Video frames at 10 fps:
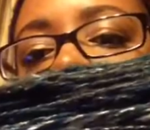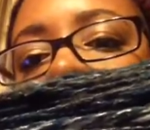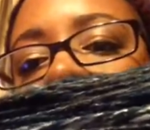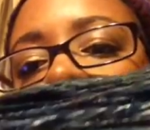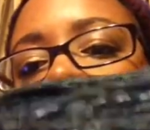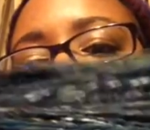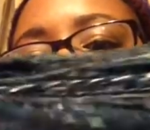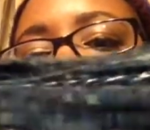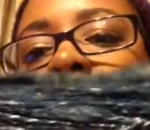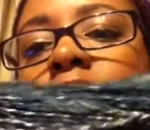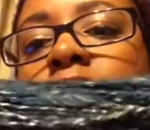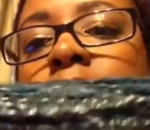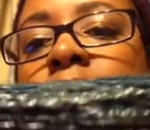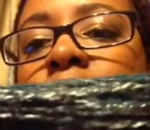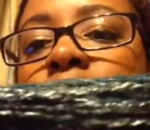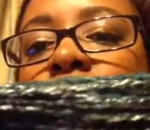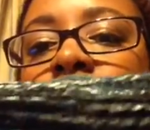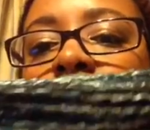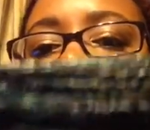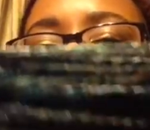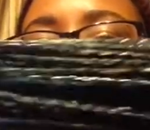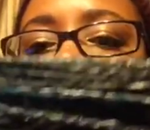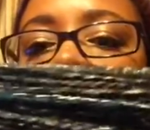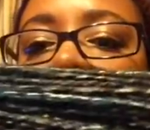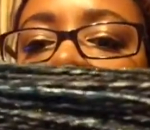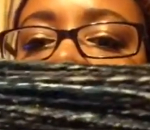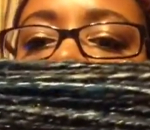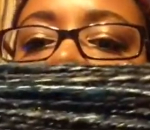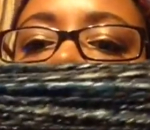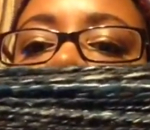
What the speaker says: yarn in a very simple pattern.